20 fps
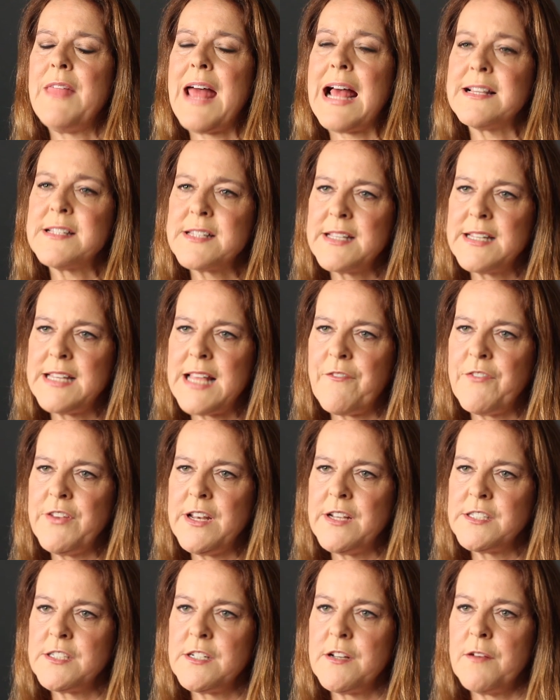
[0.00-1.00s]
that's the
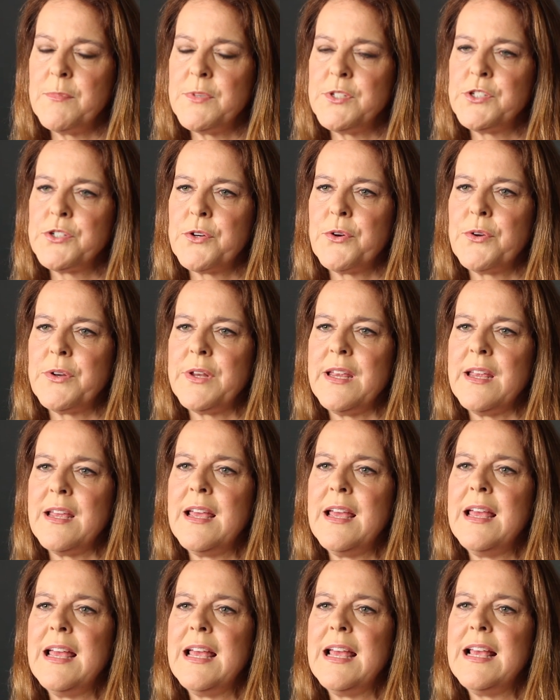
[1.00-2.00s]
definition of maturity